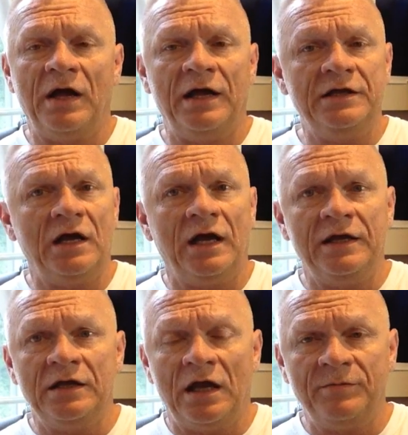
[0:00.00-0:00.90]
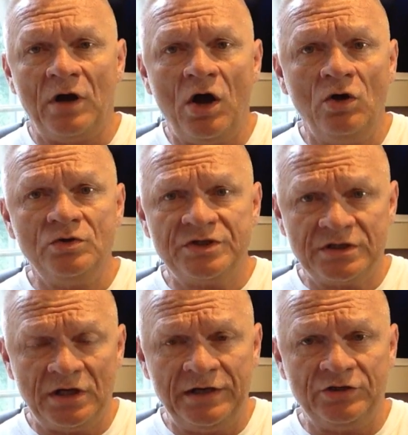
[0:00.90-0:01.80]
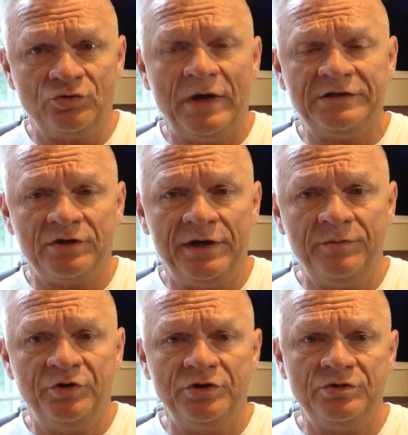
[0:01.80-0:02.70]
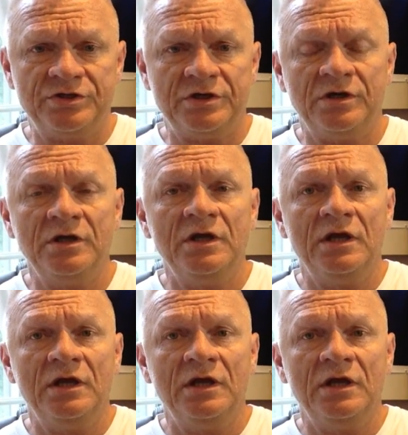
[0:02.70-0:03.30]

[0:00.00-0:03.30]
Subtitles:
a host and a director and a producer.